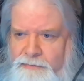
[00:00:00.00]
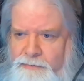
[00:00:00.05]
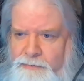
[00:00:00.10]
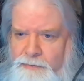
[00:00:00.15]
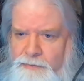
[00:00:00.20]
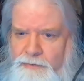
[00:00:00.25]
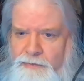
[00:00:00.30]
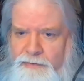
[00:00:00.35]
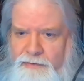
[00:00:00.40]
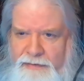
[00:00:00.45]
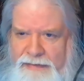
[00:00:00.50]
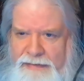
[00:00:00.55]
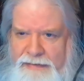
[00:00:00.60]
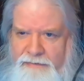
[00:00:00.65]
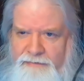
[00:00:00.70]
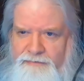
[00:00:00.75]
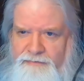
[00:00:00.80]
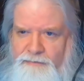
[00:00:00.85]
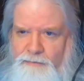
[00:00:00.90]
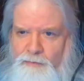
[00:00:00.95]
or
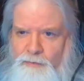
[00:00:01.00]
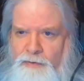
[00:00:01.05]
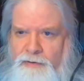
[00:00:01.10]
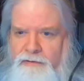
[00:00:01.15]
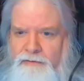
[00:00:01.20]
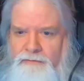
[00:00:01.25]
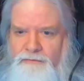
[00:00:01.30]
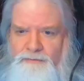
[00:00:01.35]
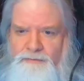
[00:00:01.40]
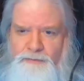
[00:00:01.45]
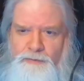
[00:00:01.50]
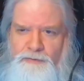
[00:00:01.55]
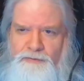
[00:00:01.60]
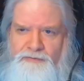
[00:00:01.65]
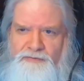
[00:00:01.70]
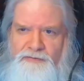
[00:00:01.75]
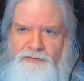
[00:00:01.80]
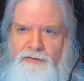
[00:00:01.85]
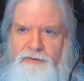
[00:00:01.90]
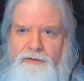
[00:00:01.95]
as one
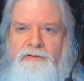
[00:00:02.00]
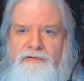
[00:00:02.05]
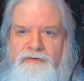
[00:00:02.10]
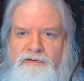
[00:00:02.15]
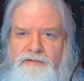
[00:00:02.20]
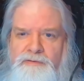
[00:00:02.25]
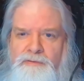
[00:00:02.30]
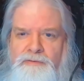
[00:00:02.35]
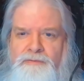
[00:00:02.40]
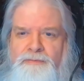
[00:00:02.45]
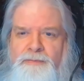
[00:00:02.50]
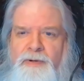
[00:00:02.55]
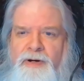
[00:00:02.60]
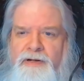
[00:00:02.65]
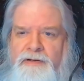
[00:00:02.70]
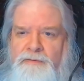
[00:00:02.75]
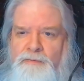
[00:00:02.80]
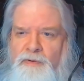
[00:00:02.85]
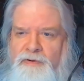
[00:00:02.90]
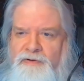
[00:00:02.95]
unfortunate teacher of
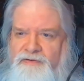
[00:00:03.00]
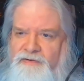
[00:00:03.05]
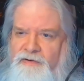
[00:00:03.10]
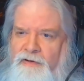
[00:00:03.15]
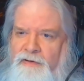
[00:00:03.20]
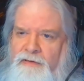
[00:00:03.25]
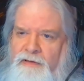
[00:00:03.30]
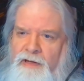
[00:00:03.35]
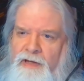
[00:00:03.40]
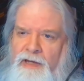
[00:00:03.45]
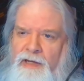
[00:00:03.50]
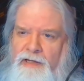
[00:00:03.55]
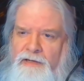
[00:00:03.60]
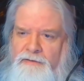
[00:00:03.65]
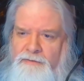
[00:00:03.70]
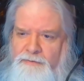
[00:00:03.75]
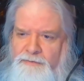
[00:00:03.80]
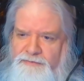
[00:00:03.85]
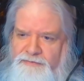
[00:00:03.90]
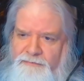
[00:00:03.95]
mine once said, the
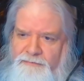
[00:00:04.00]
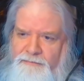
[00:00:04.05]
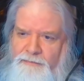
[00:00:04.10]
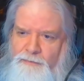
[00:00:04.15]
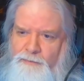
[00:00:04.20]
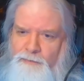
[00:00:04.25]
Annals of the